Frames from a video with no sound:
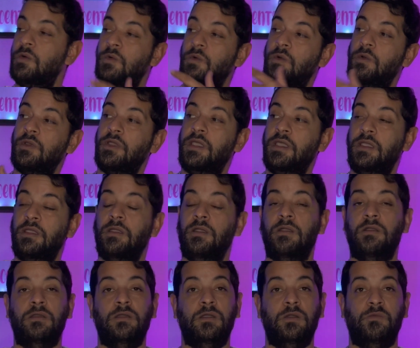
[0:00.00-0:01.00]
or
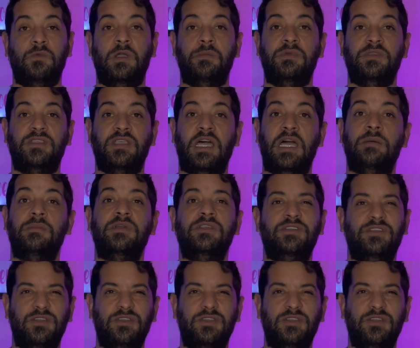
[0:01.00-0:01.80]
here right beside me,